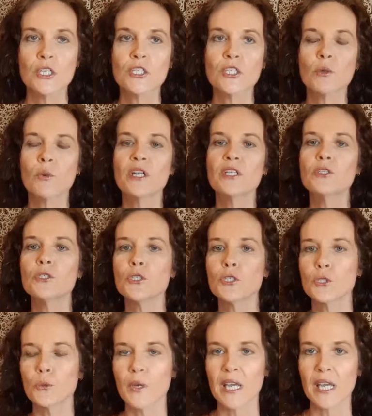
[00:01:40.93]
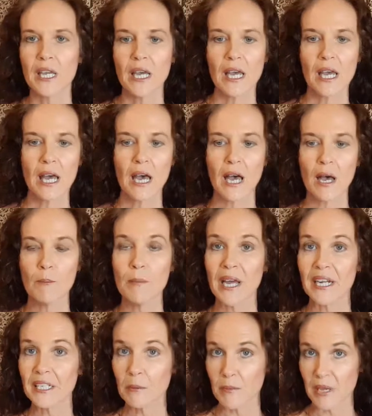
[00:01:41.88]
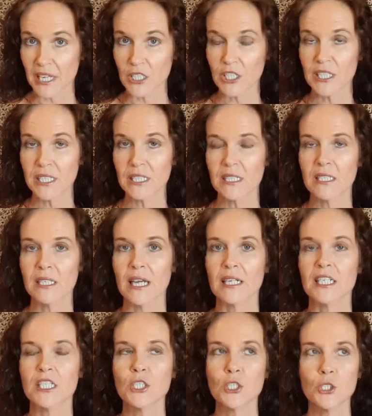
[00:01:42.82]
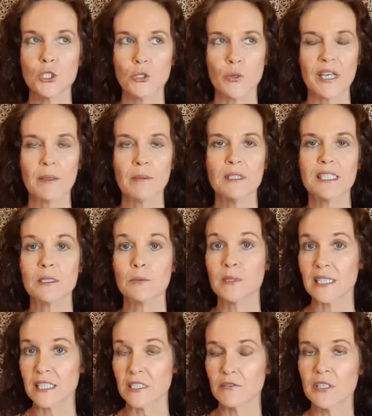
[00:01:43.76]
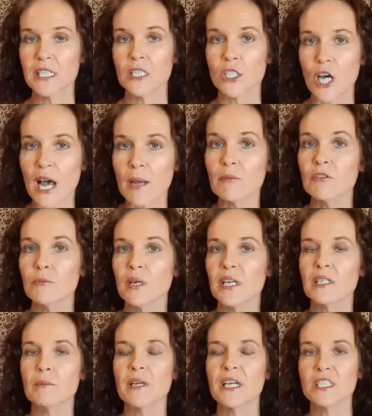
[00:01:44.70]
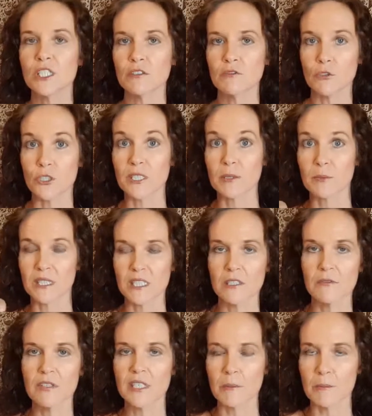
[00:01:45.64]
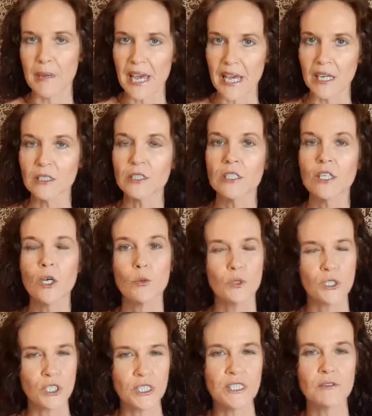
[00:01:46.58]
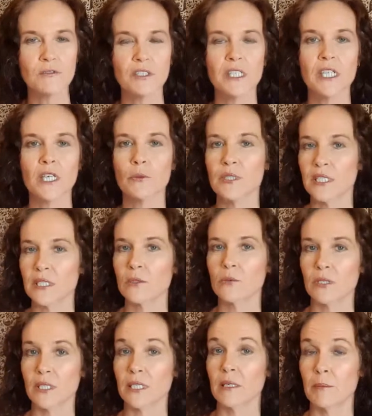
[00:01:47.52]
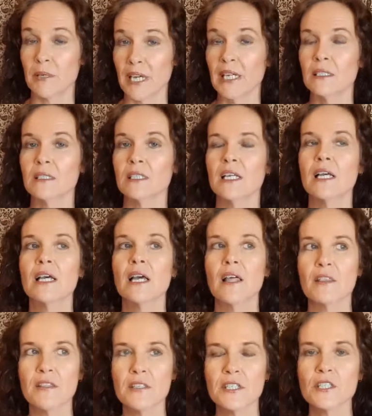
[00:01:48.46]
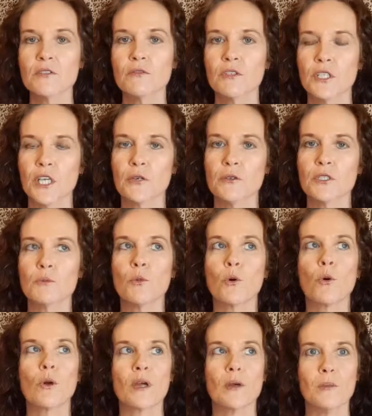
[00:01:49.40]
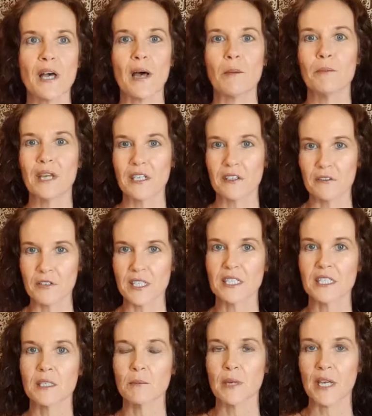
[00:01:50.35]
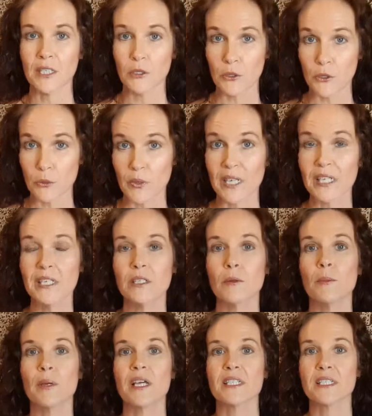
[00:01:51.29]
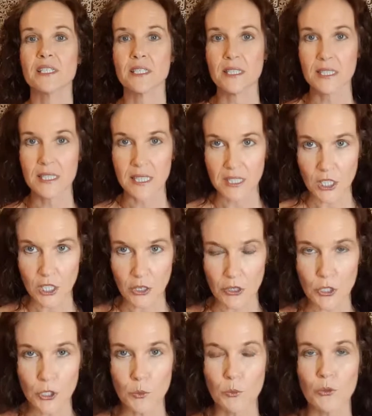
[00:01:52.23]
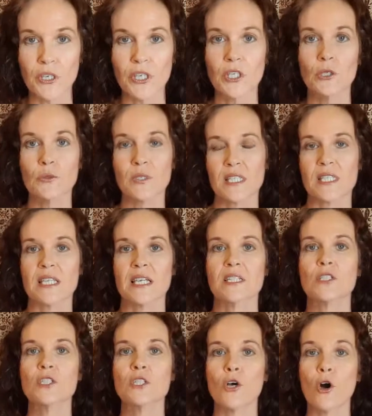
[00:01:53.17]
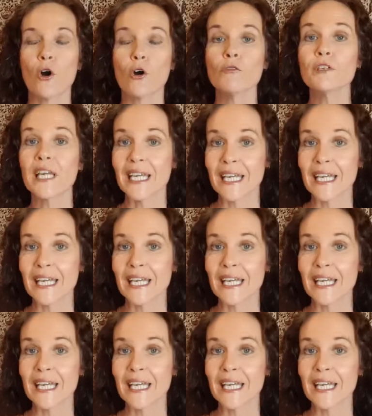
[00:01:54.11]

So when you're doing money magic, unless you're doing a specific type of money magic for a specific amount, which this video isn't really about, this video is more about manifesting money on a regular basis that's going to bring you a sense of